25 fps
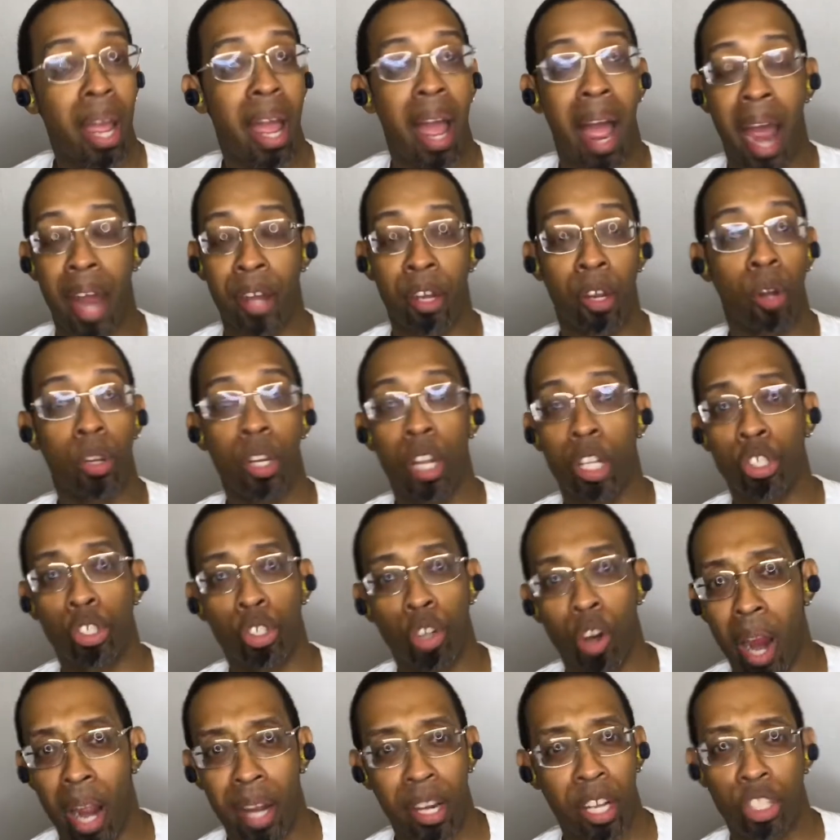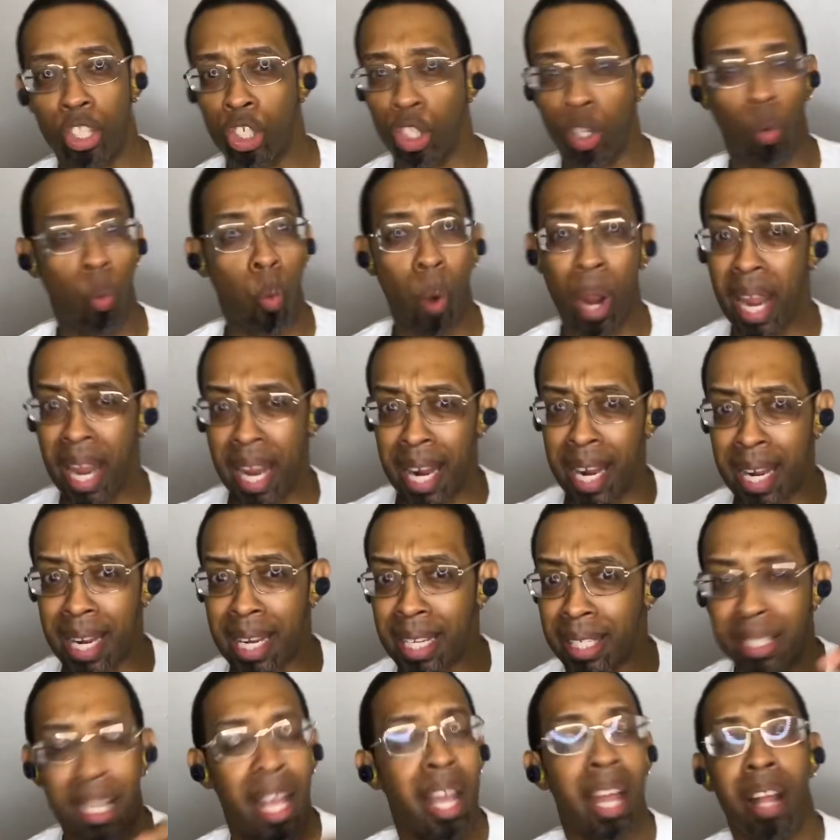I know you're trying to
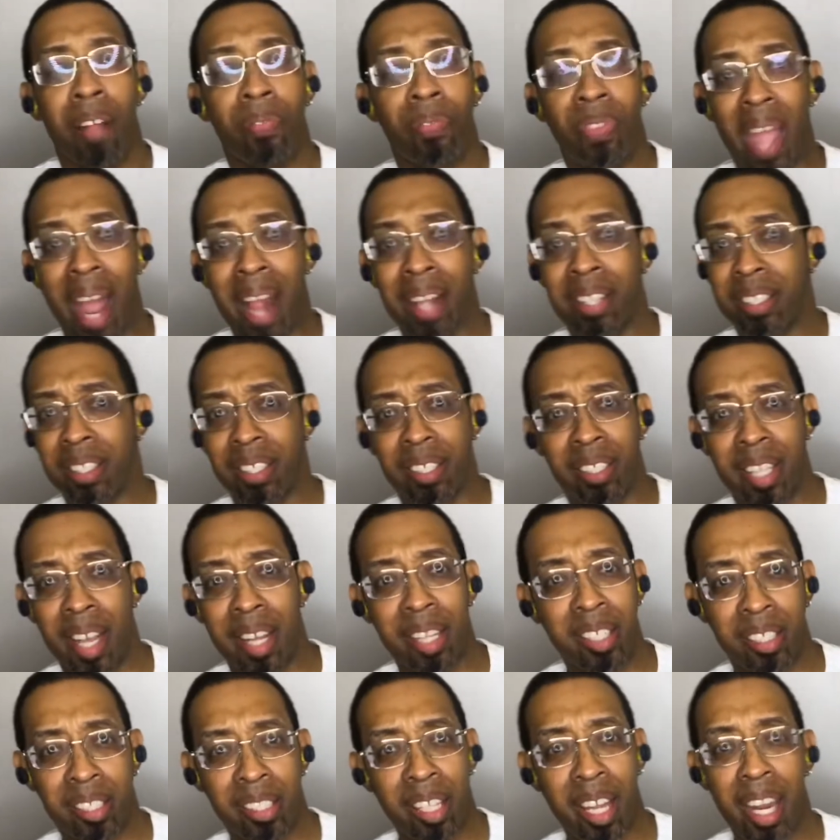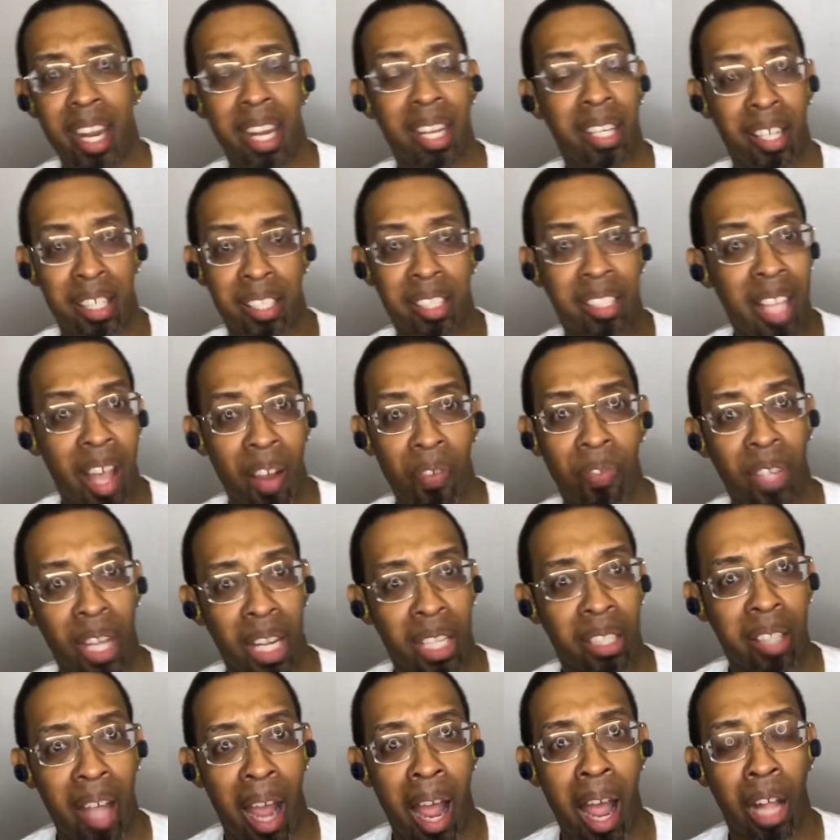squeeze that 60 to 70
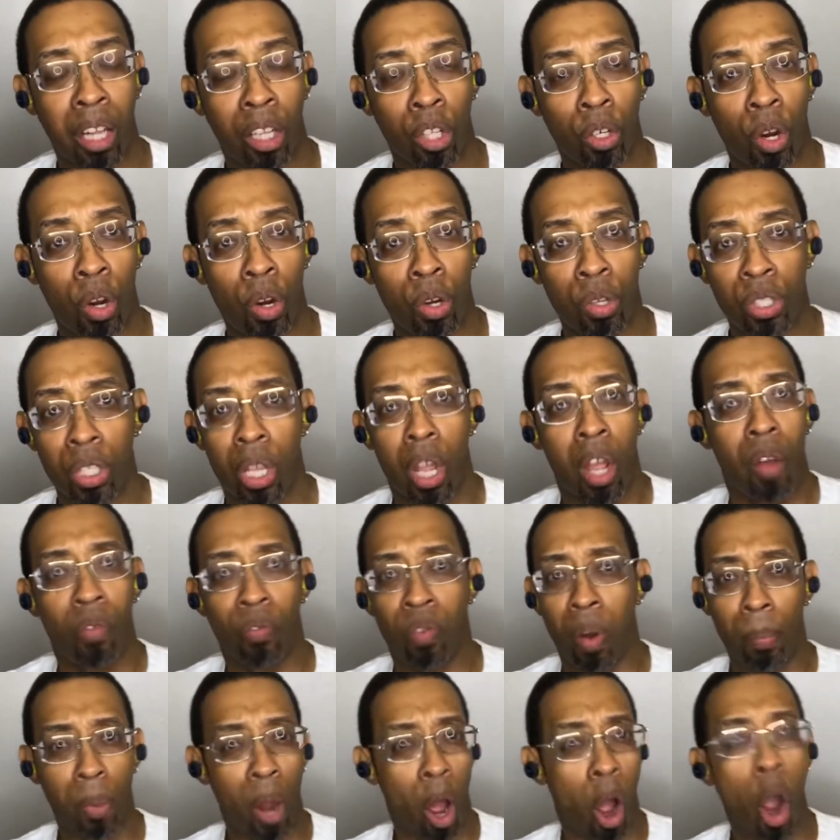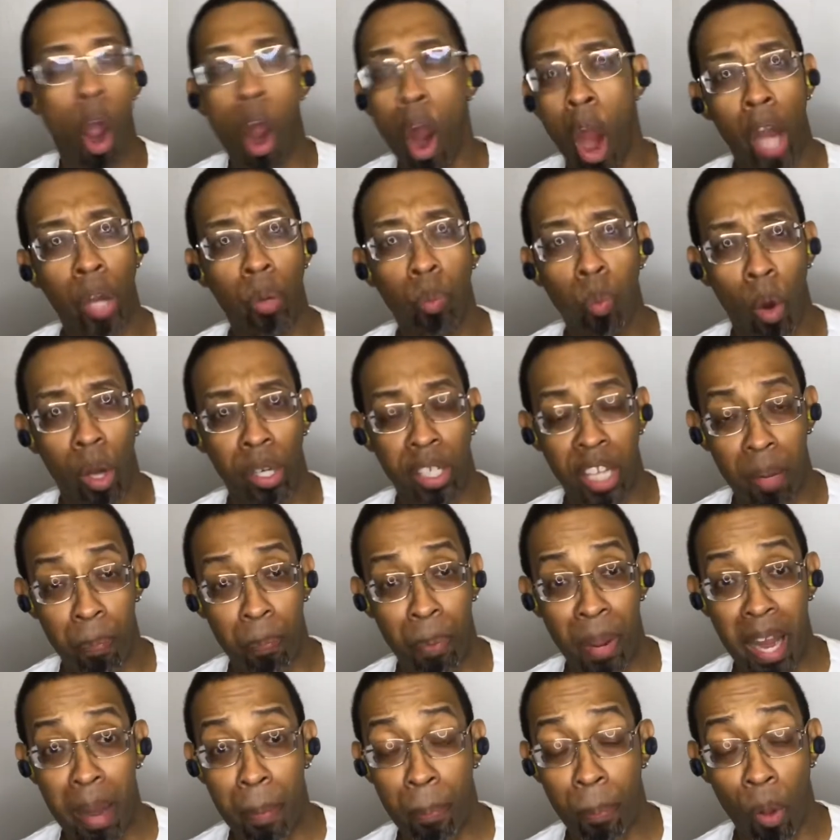dollars from the hardworking
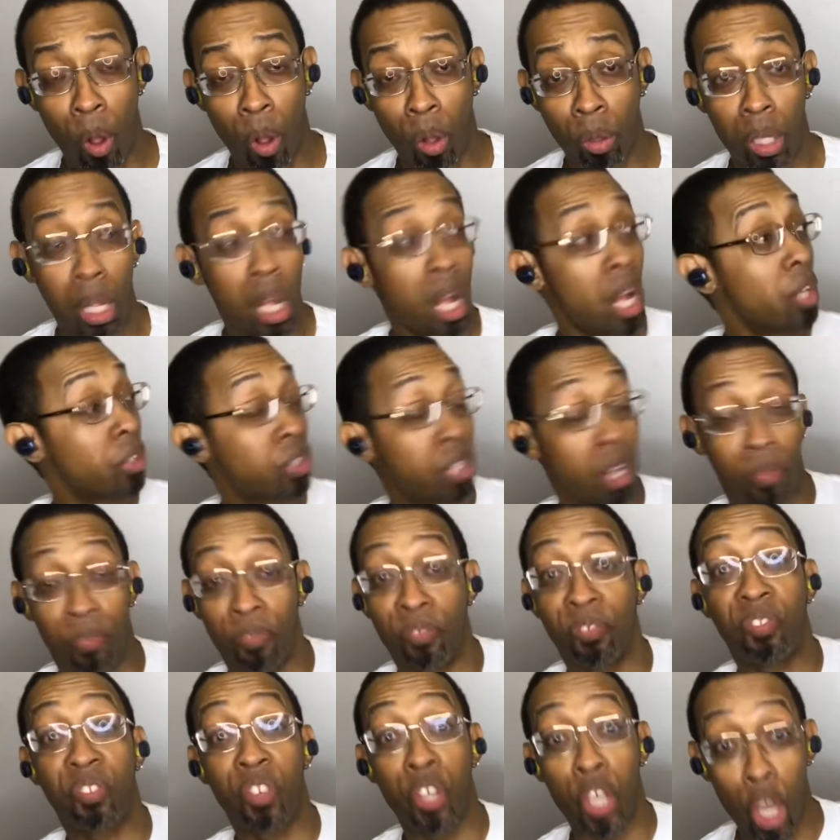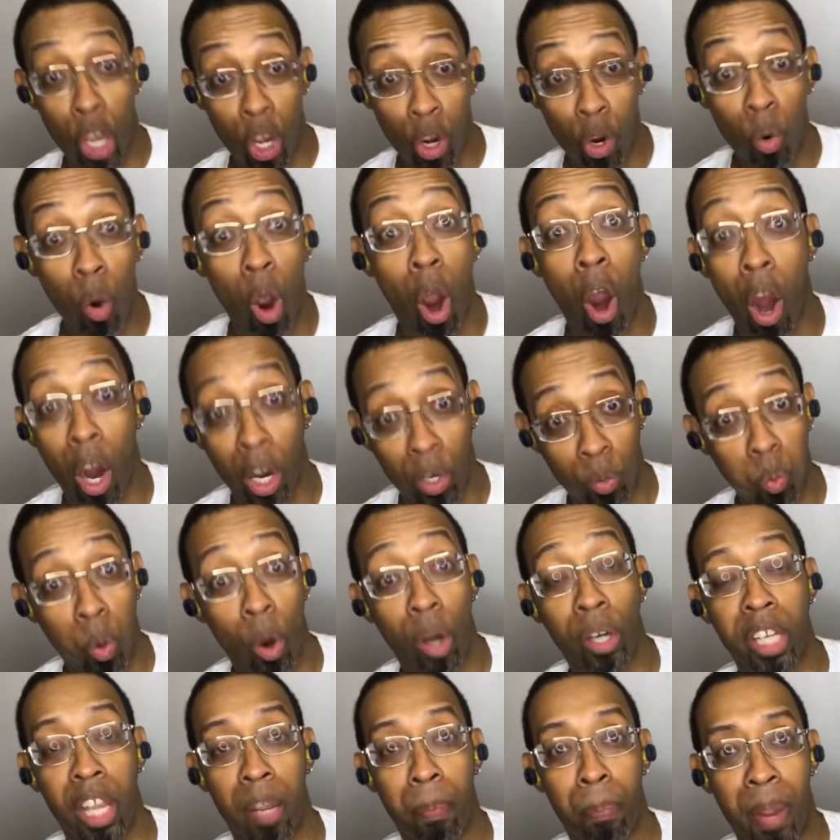people, the few
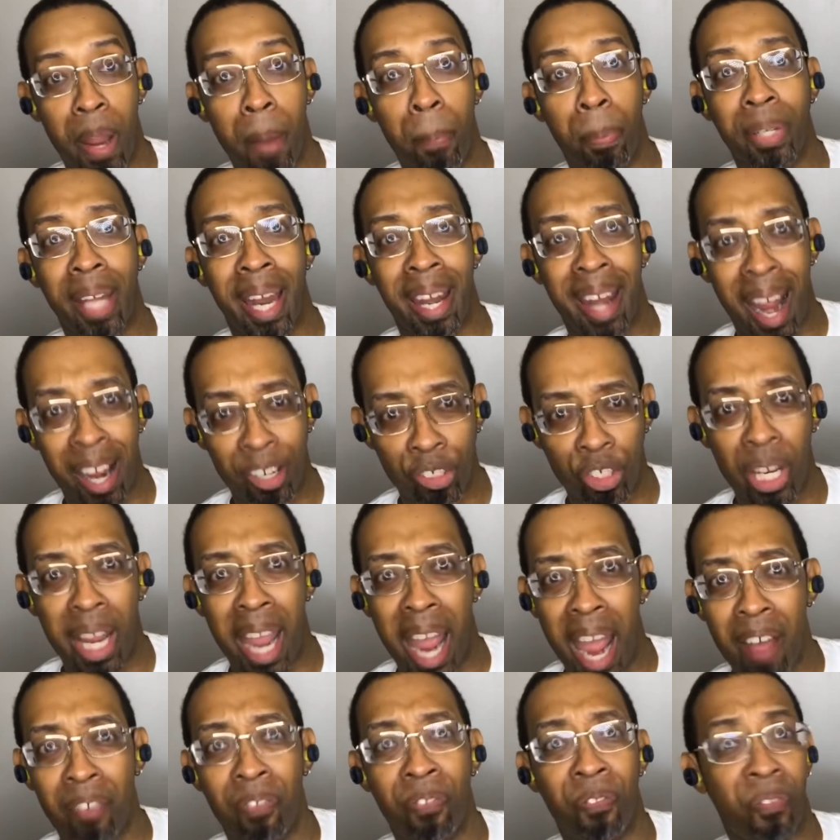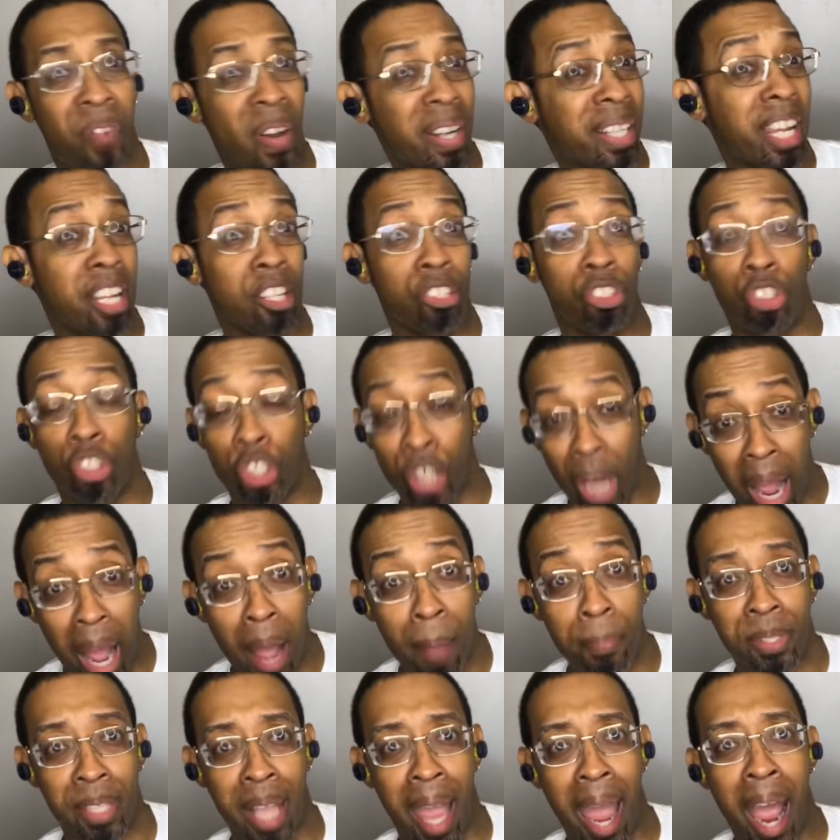hardworking people that actually have fucking
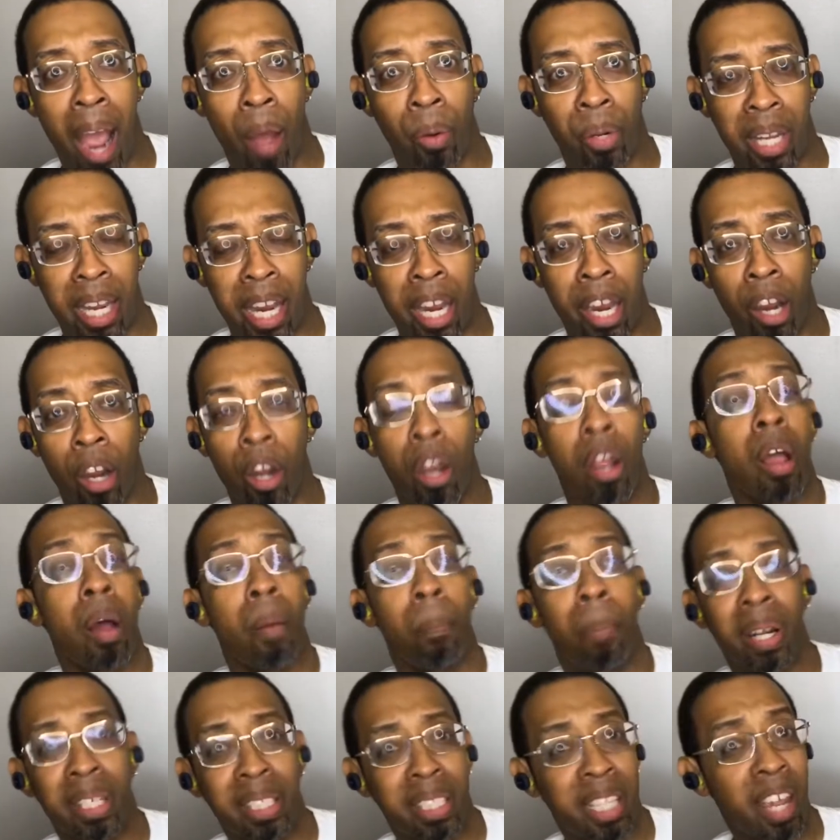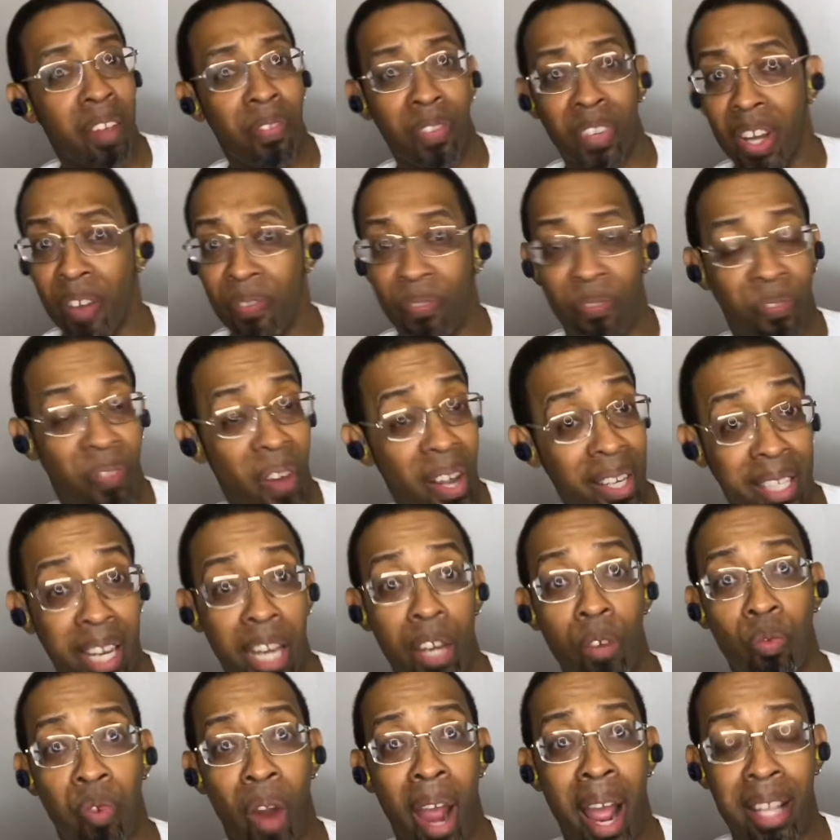jobs out here, but give it a
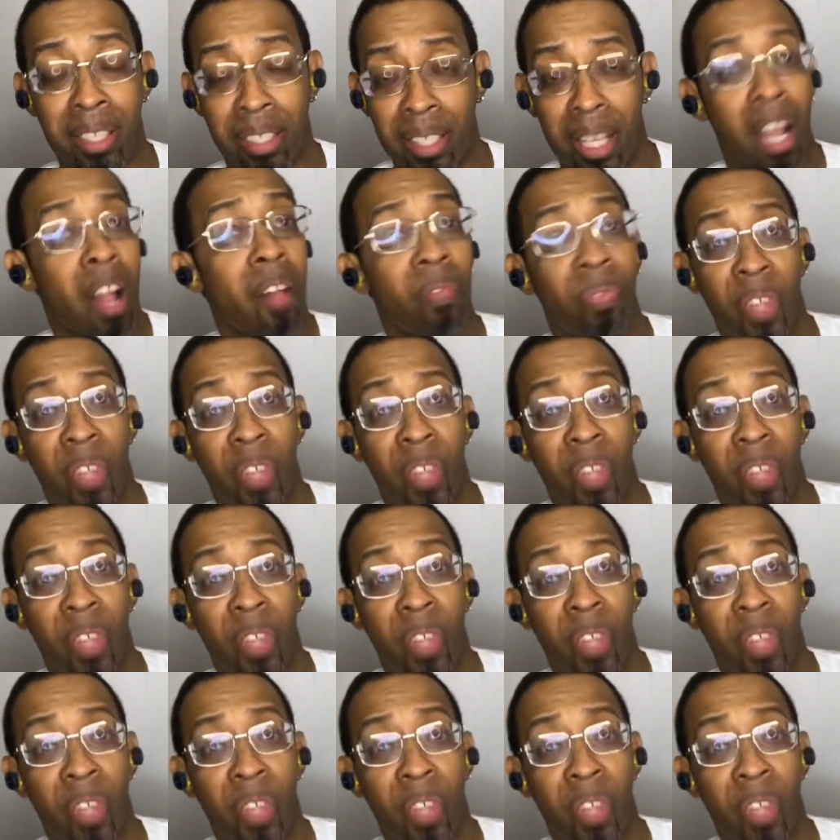fucking rest.